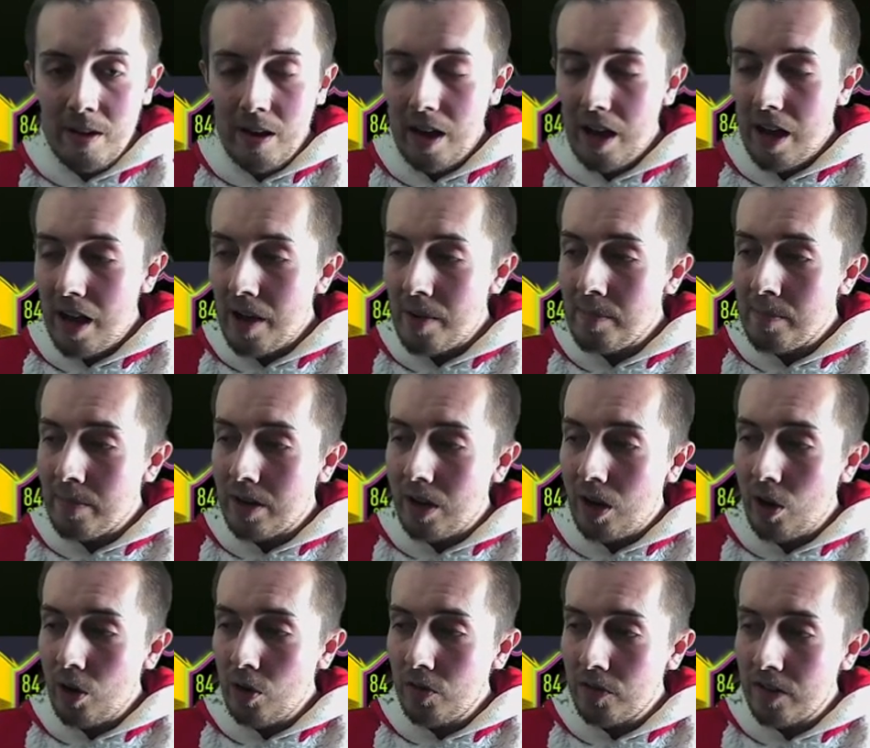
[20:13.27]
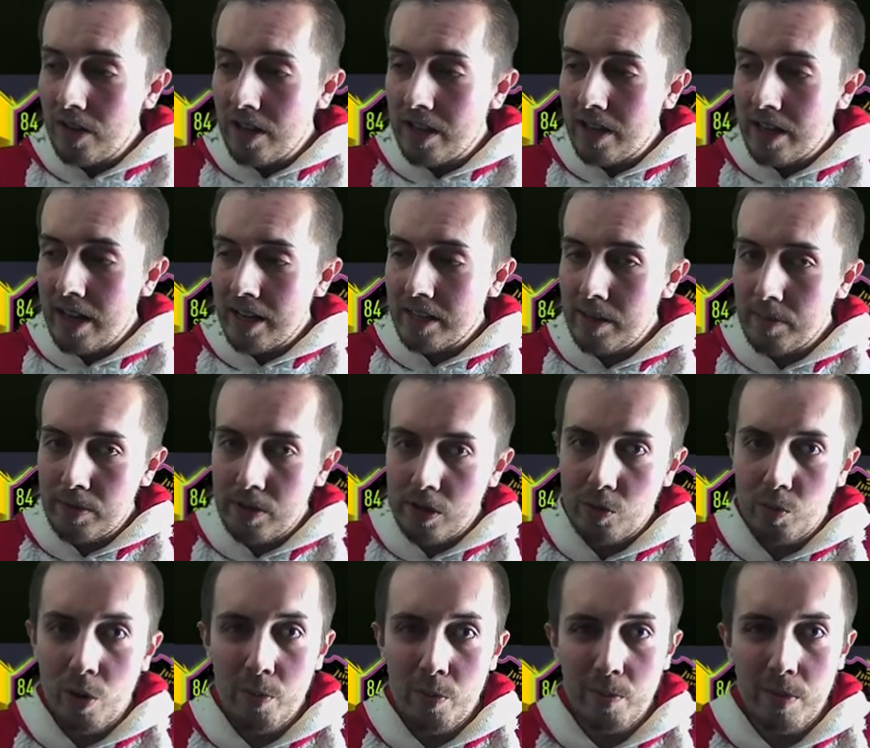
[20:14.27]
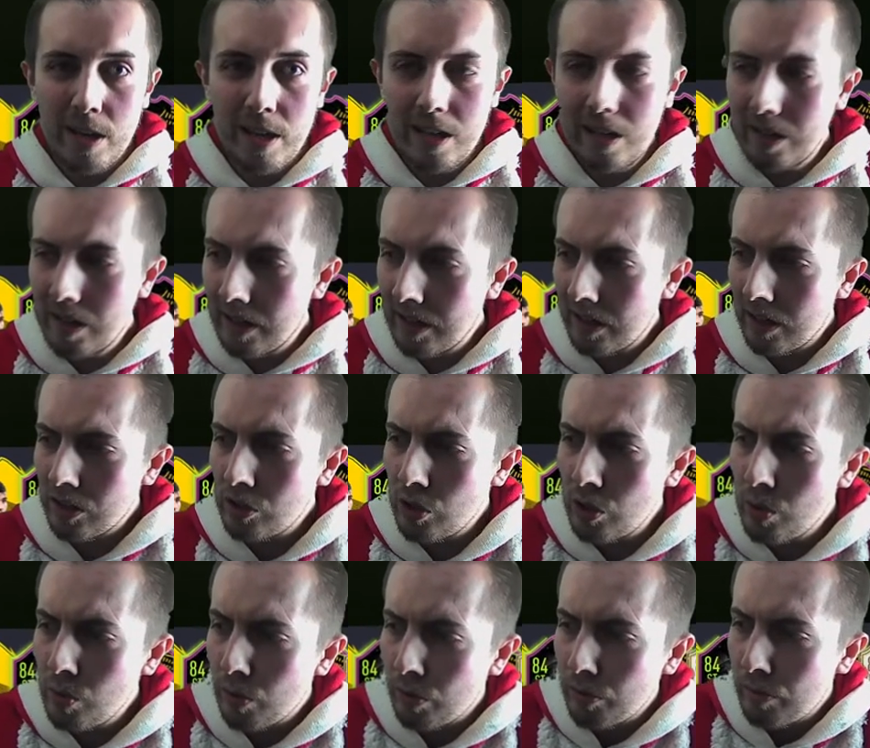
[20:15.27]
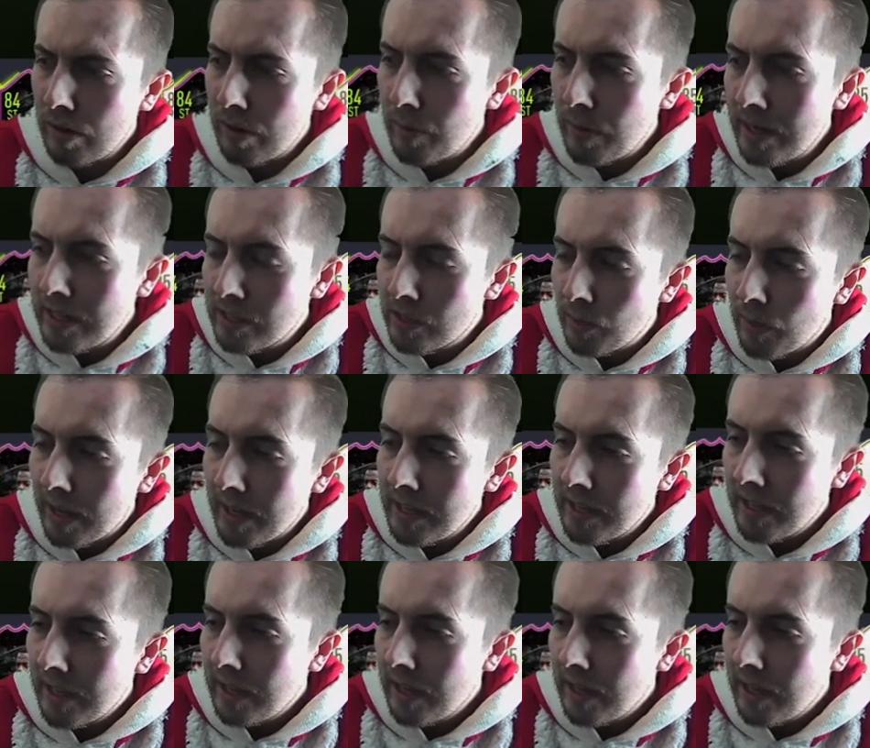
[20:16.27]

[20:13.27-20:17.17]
Hopefully the next episode won't be like 2 or 3 weeks away.